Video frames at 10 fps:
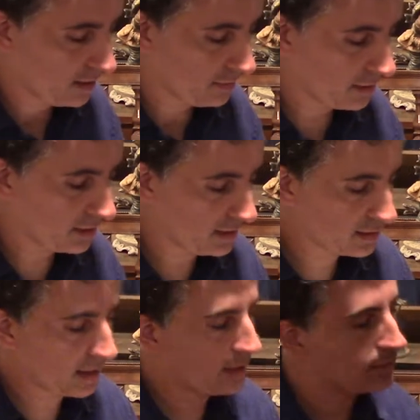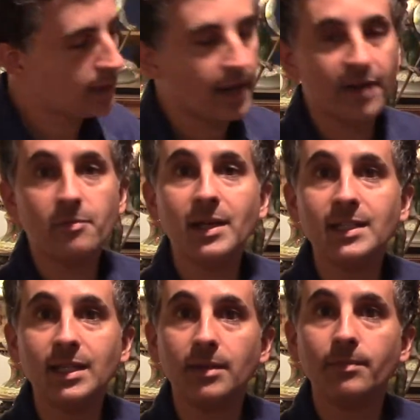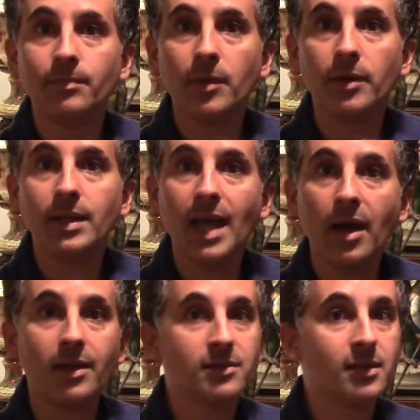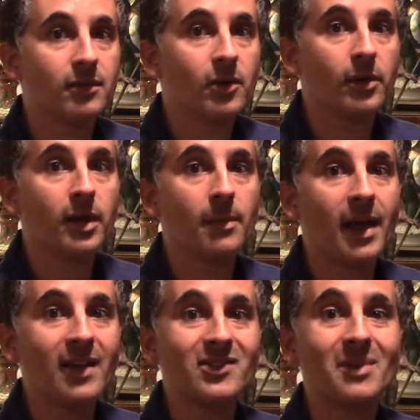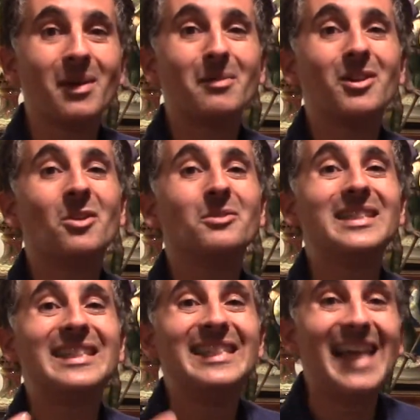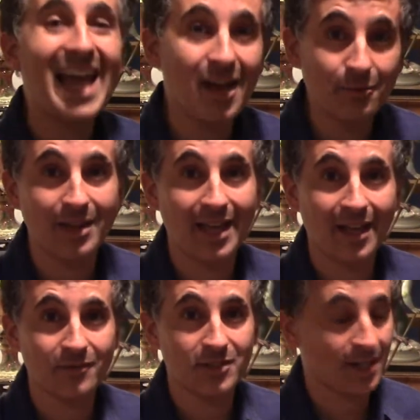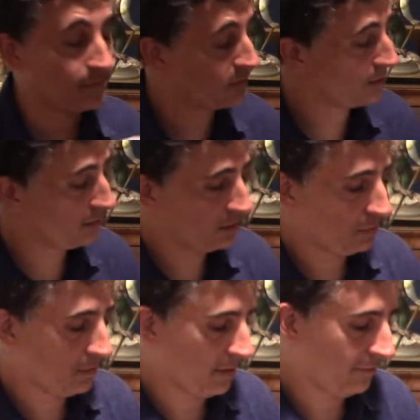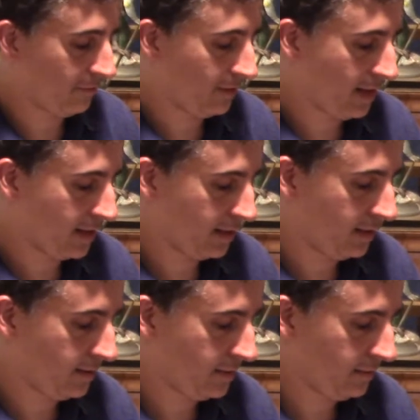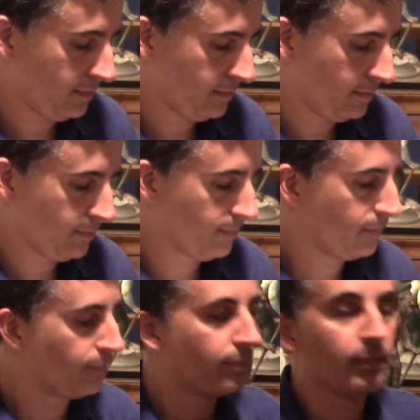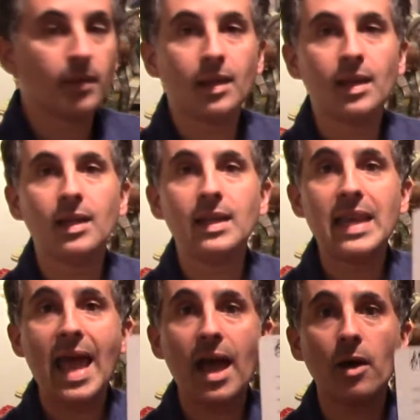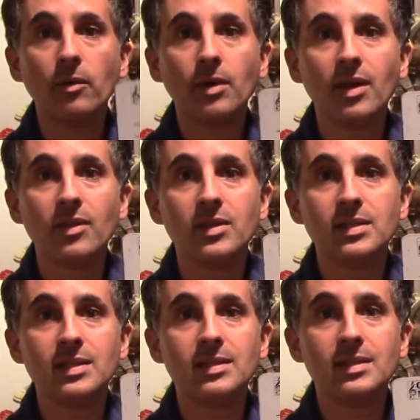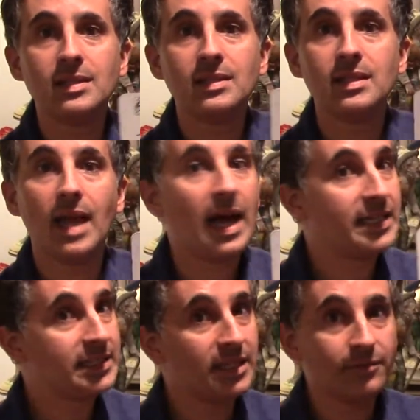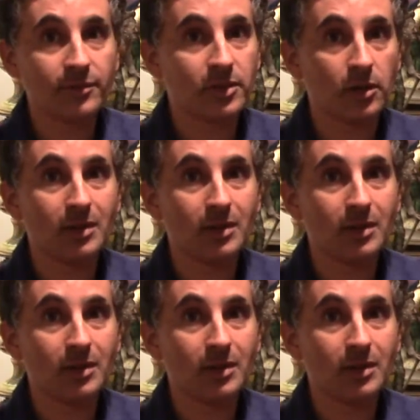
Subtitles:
But in this case, I have my D. All right, now, instead of going up a half step, I'm going to go down a half step. So let's put my flat here. Now, this is a different note.